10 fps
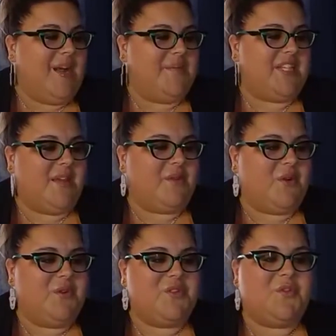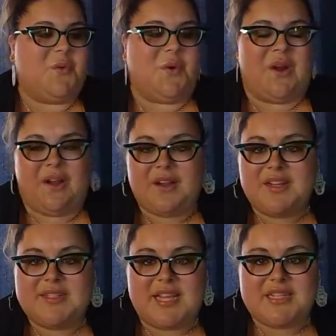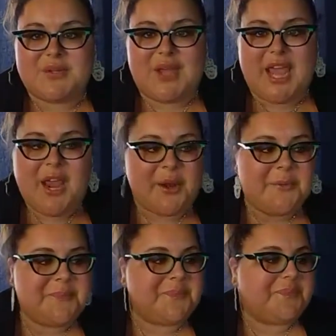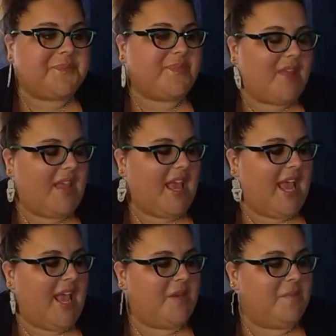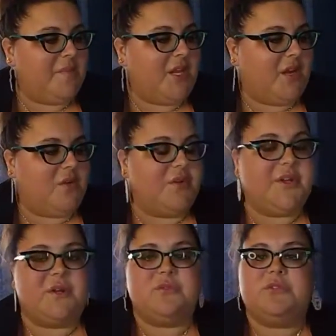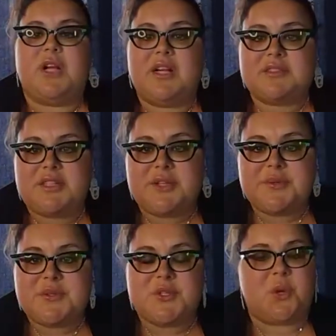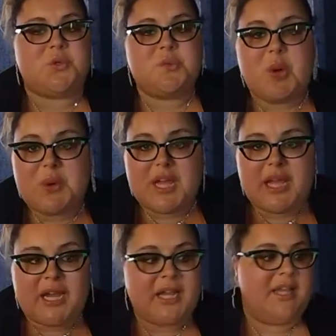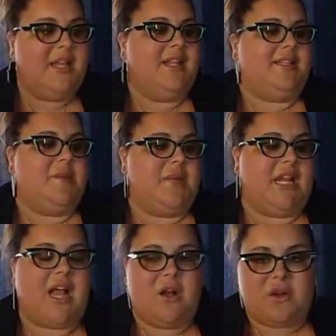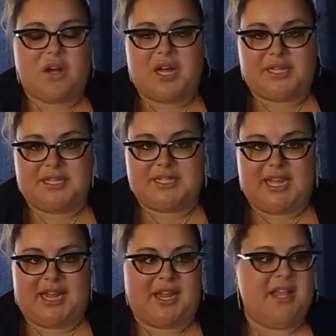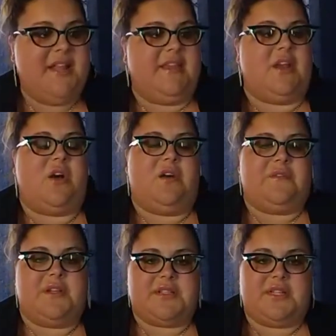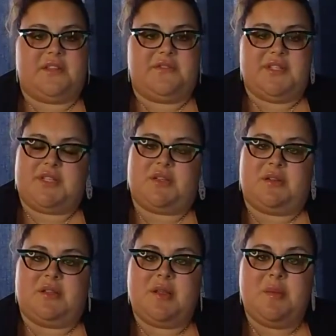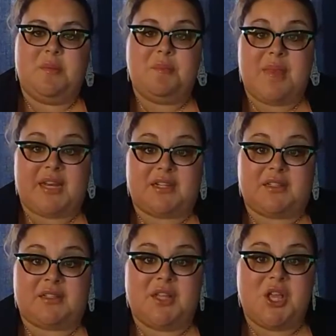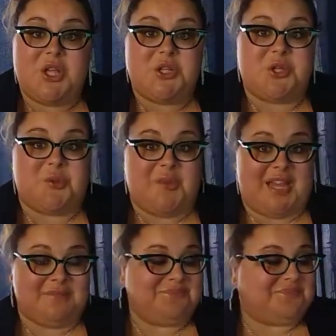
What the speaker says: Same goes for dental care. And, no drug use, no smoking, limiting alcohol intake. That all falls under the physical medical domain.